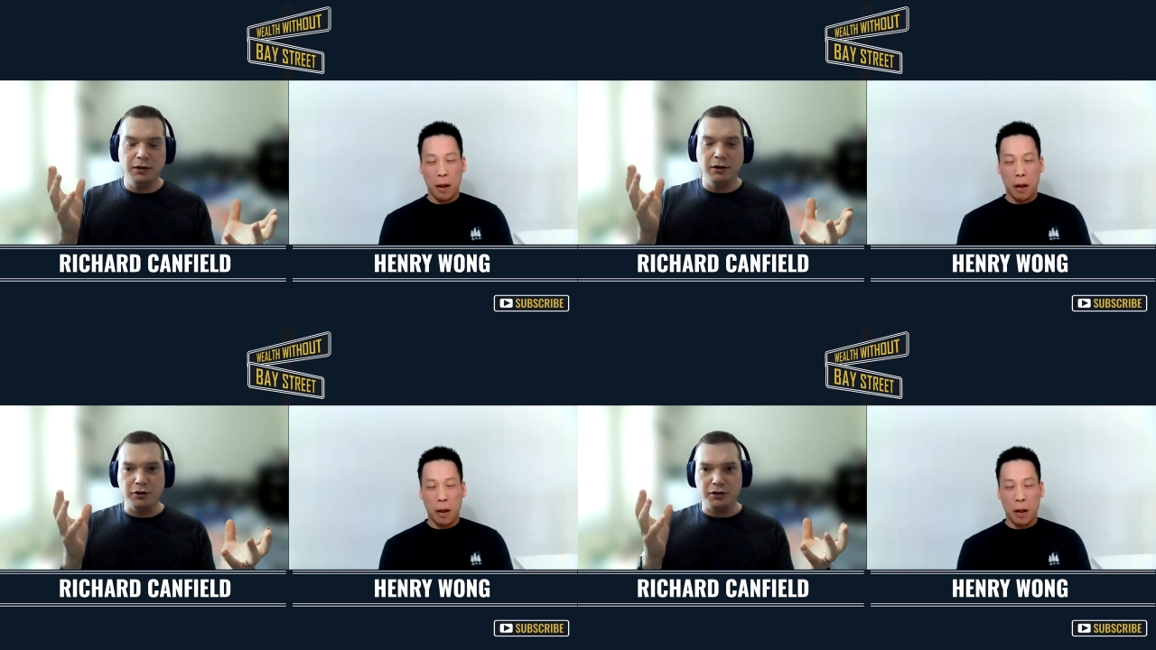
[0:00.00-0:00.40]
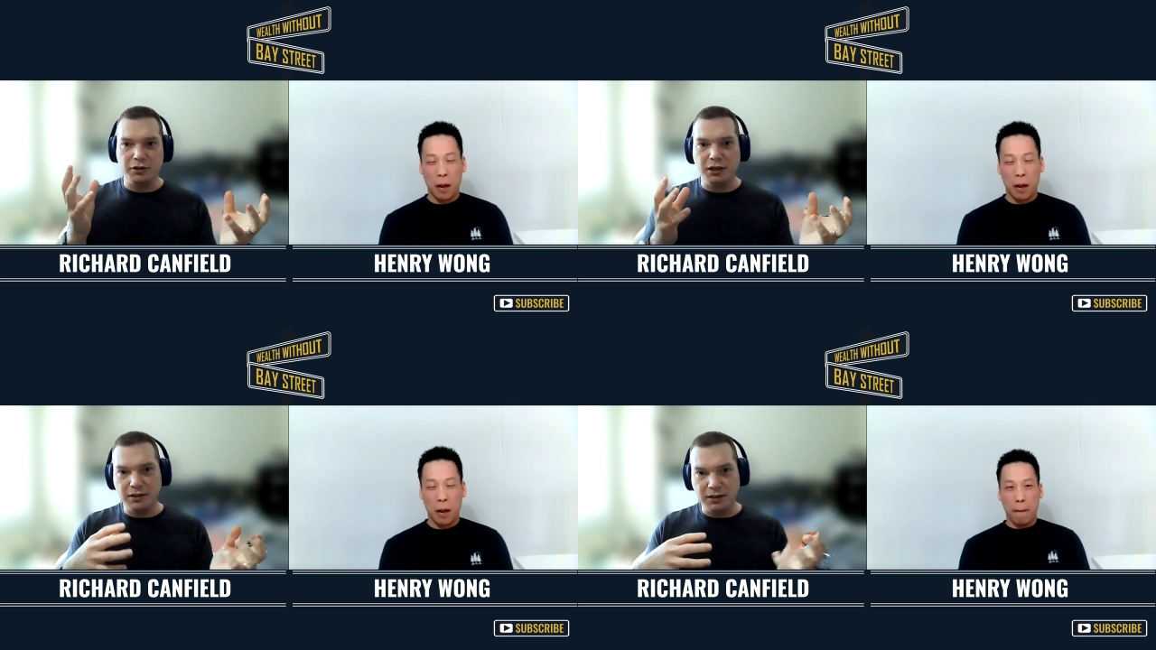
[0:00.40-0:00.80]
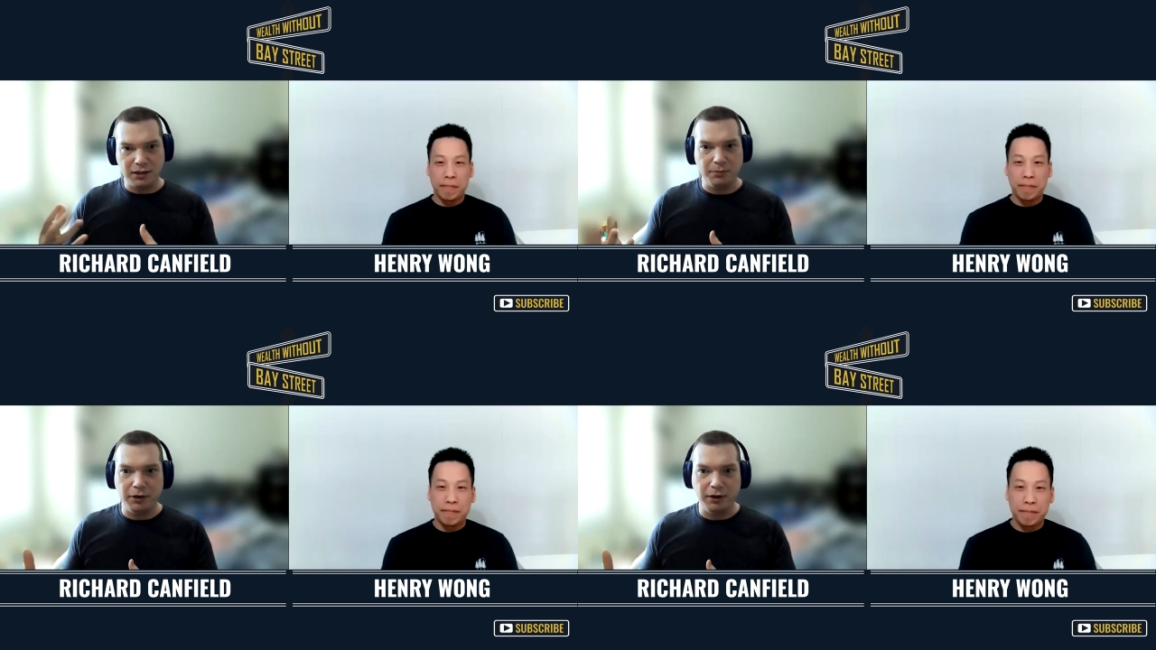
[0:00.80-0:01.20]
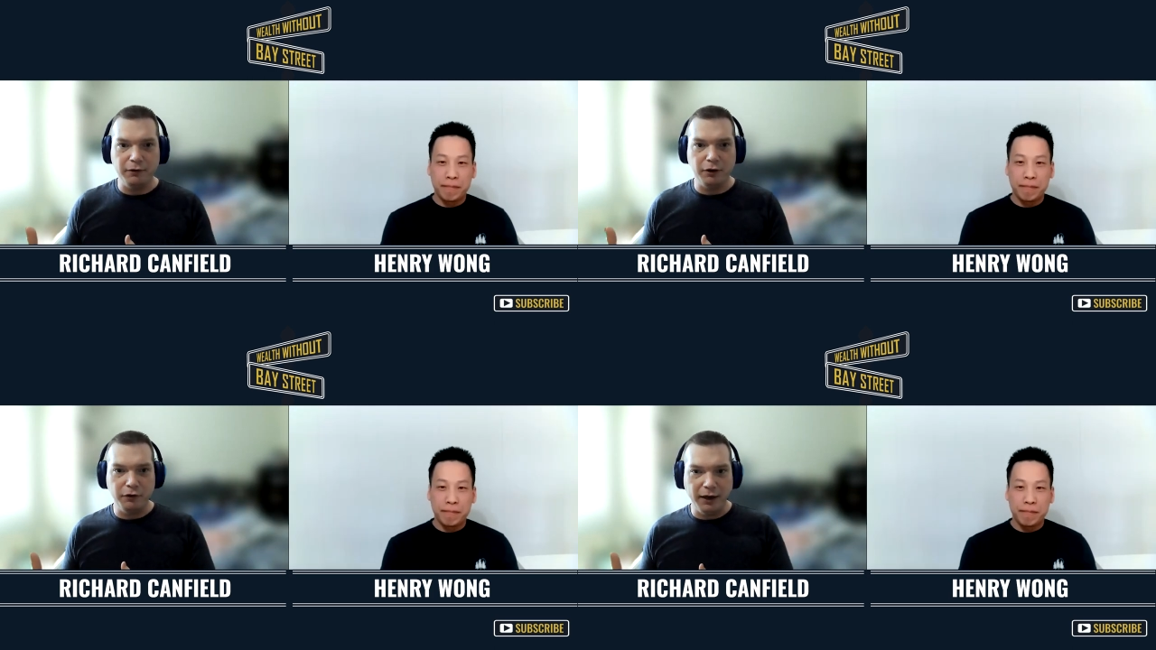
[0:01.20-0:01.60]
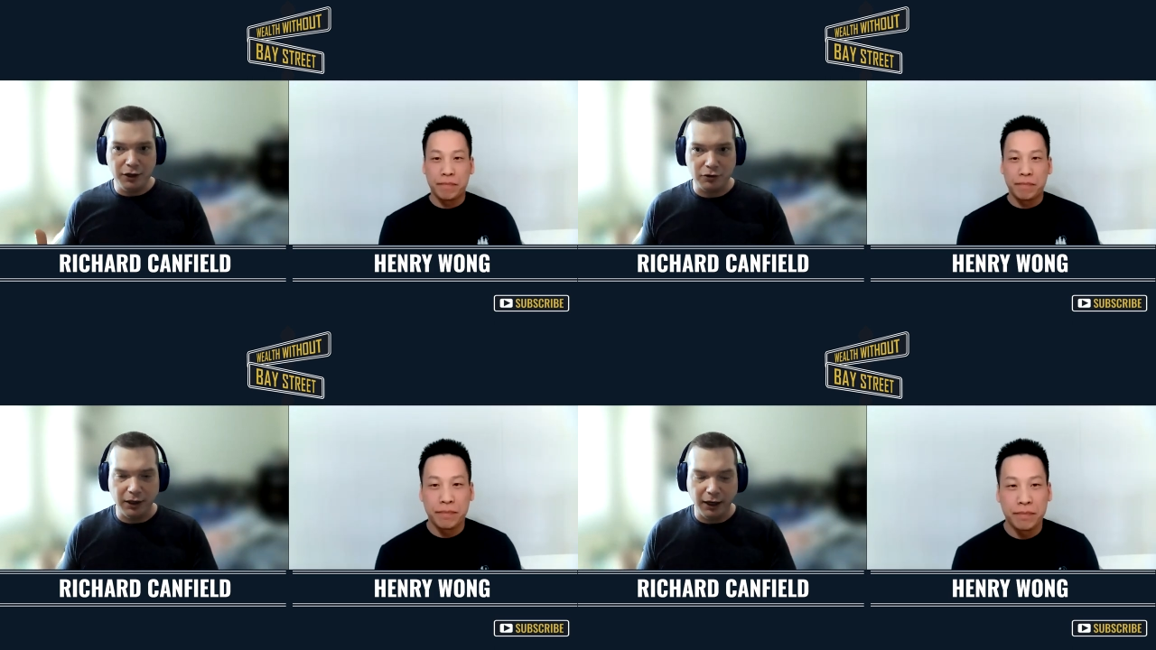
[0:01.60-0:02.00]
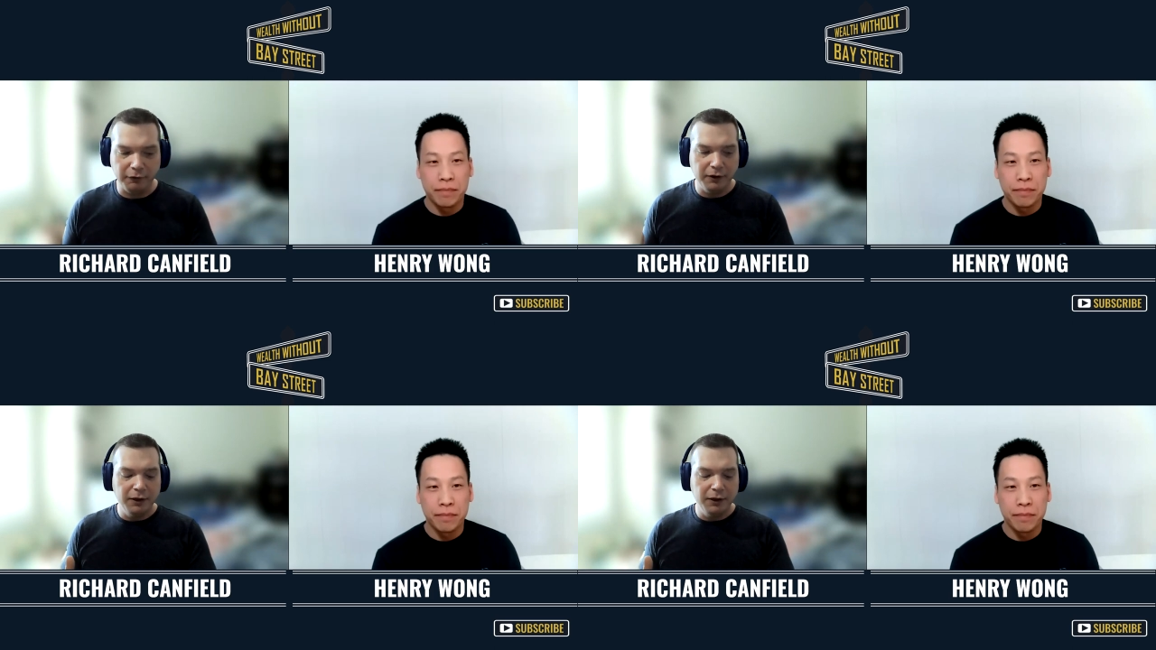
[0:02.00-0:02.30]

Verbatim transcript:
Speaker 1: are just going to disappear out of your financial life.